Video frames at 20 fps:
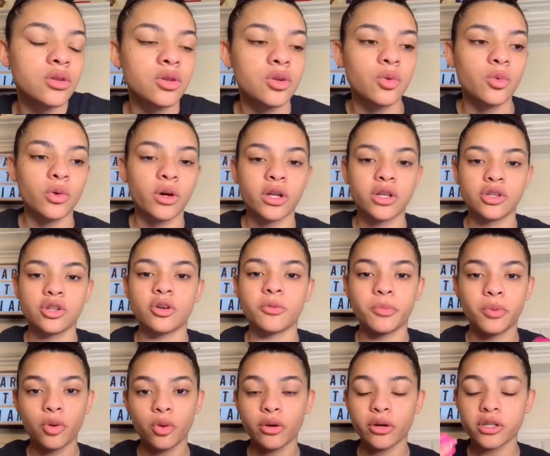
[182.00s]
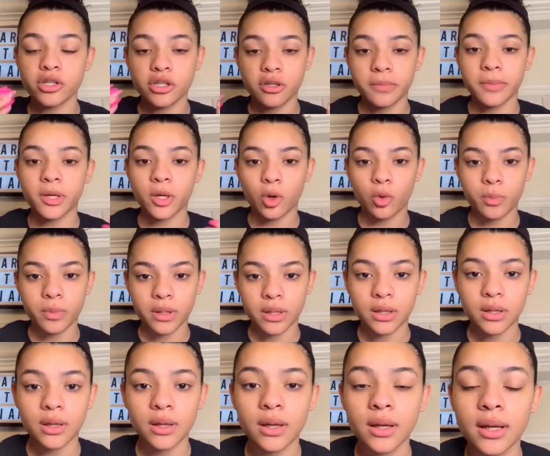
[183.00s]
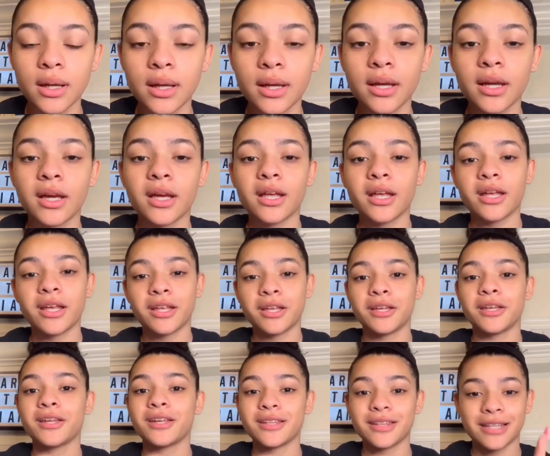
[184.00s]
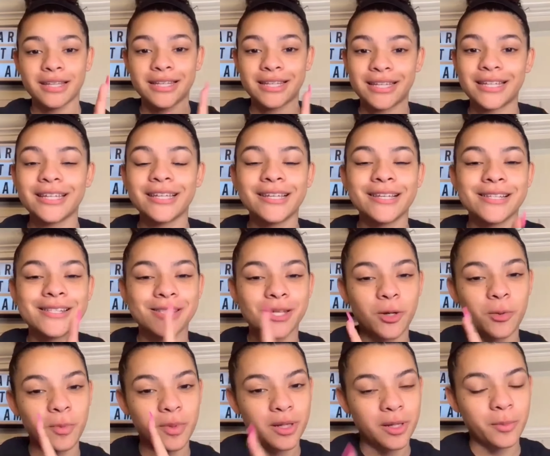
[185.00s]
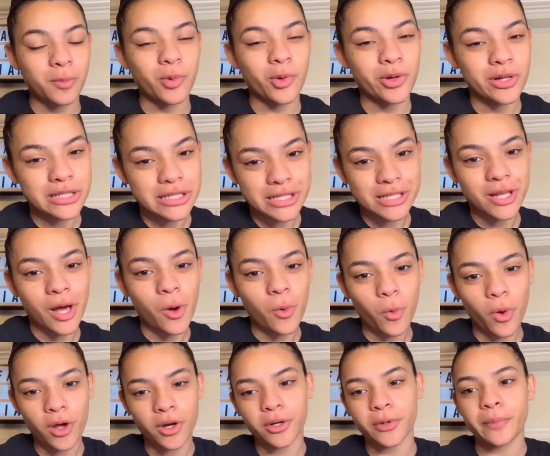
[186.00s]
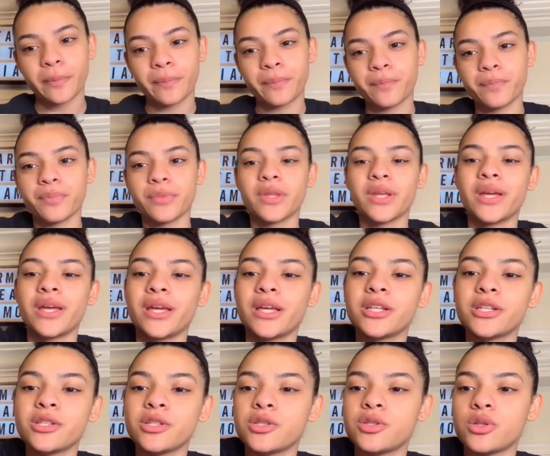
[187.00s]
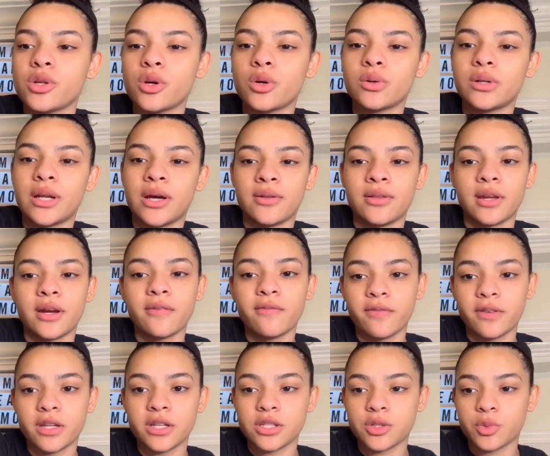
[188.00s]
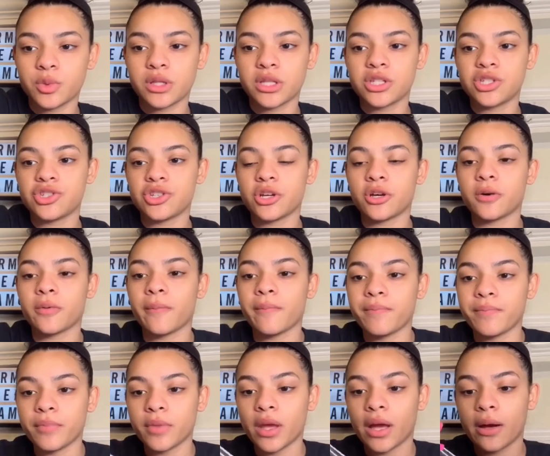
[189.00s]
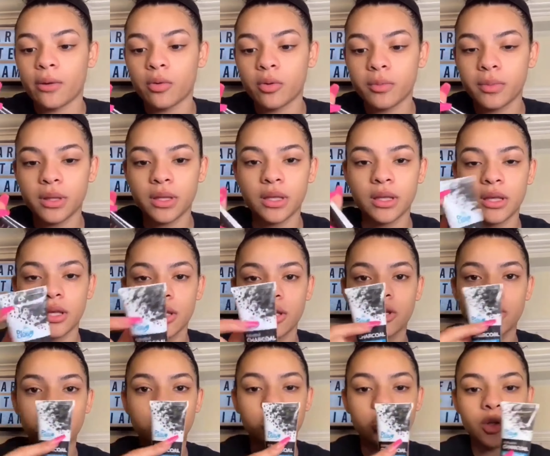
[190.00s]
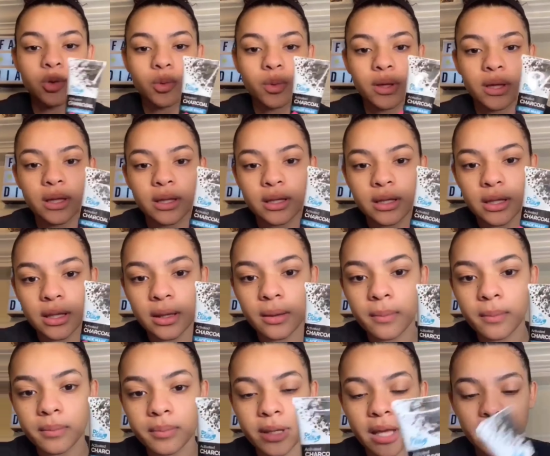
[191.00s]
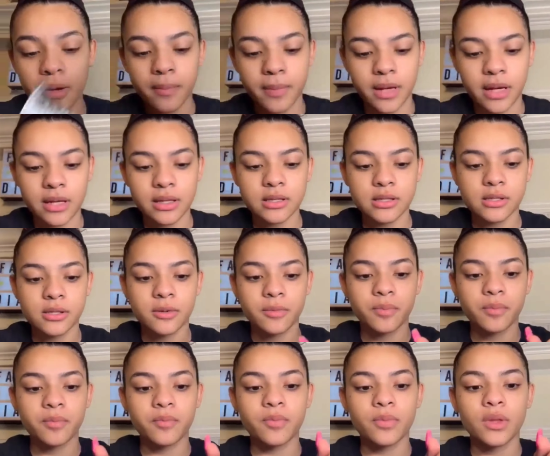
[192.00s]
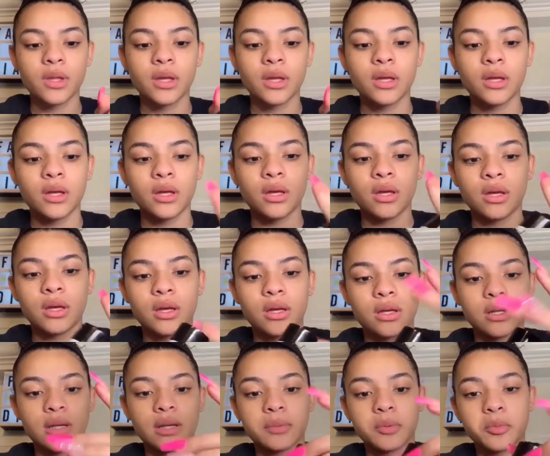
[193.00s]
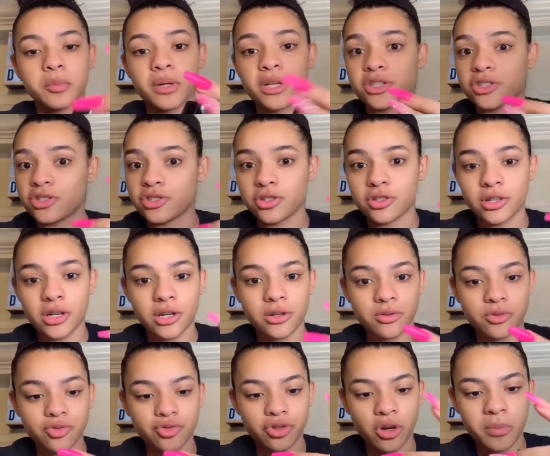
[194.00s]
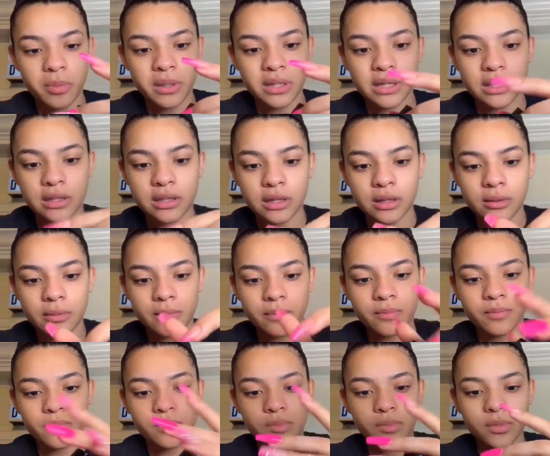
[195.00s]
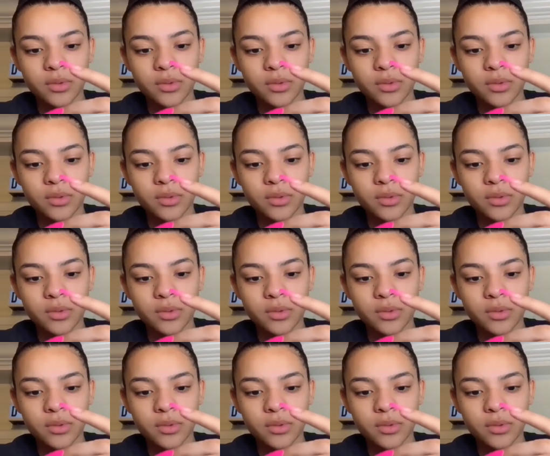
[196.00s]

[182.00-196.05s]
you want your pores to be open, and the key to opening pores is hot water. So now that I finished with the gel, I will be doing the black mask, and I'll make sure I don't drop anything.